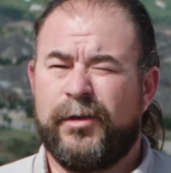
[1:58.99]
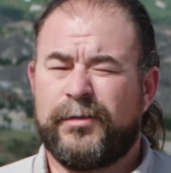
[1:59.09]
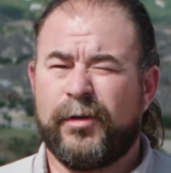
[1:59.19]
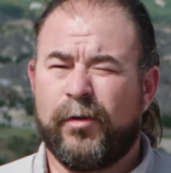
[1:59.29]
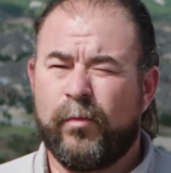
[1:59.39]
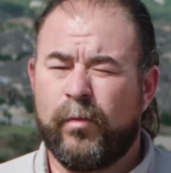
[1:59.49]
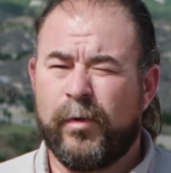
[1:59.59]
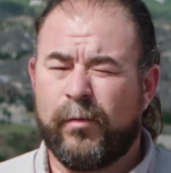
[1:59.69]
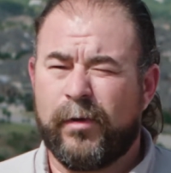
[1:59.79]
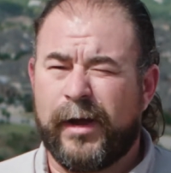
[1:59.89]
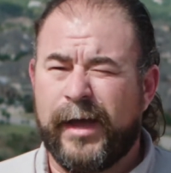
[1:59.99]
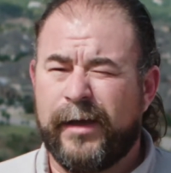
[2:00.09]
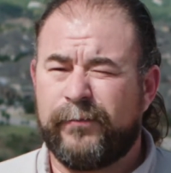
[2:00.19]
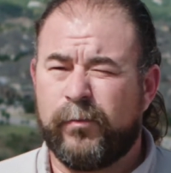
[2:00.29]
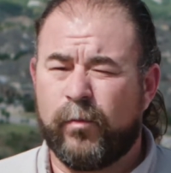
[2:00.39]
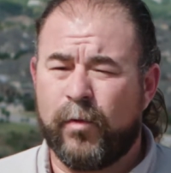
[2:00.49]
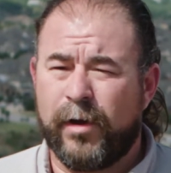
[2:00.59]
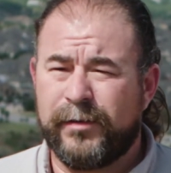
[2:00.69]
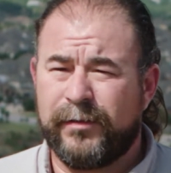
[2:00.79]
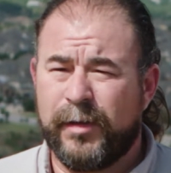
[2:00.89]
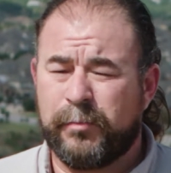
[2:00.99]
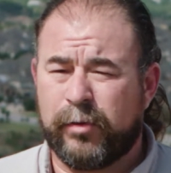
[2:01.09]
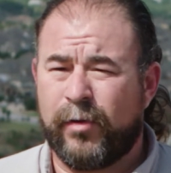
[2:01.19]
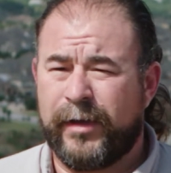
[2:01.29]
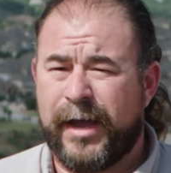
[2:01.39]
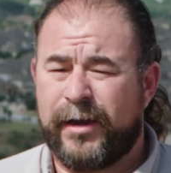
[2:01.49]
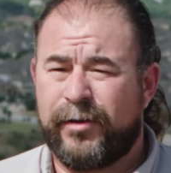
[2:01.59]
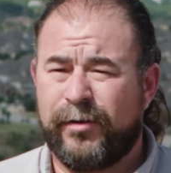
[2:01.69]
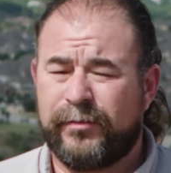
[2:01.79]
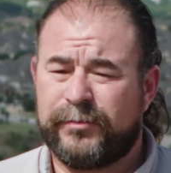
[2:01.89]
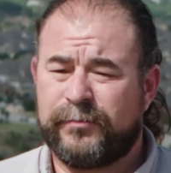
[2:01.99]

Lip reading: So where I have one employee out here